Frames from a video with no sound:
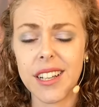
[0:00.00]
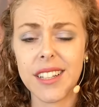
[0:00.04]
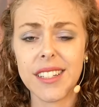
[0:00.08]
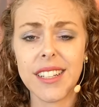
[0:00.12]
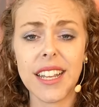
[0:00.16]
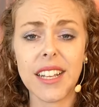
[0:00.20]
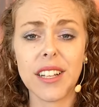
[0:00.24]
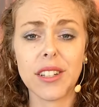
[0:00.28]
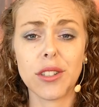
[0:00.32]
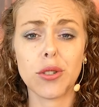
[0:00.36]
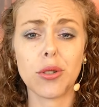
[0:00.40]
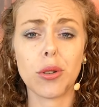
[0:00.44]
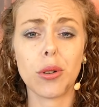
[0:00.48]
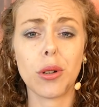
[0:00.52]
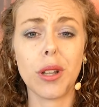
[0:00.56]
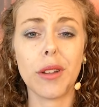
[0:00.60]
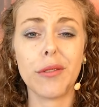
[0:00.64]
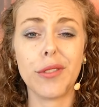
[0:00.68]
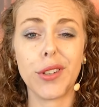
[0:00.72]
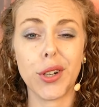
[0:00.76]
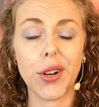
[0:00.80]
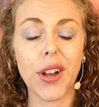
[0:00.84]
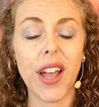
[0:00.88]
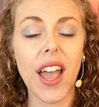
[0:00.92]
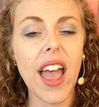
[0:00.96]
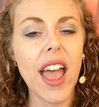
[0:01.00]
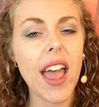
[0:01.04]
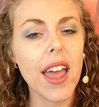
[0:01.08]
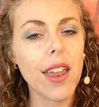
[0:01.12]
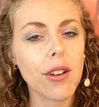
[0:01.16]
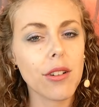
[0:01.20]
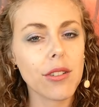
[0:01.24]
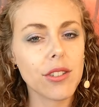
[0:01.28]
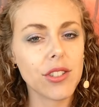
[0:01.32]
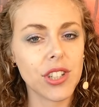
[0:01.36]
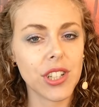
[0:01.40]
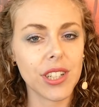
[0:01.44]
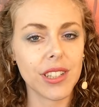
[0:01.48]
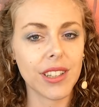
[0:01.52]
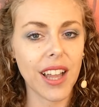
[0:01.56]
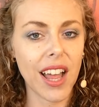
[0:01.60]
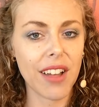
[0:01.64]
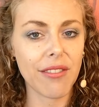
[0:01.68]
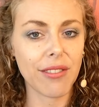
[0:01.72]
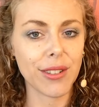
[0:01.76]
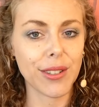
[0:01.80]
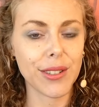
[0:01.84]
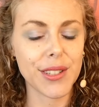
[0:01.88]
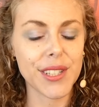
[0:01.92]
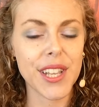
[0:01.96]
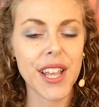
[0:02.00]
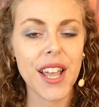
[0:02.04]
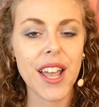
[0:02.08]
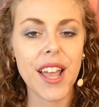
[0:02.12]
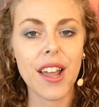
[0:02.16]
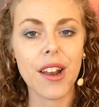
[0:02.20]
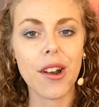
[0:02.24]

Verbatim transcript: take control of your energy levels,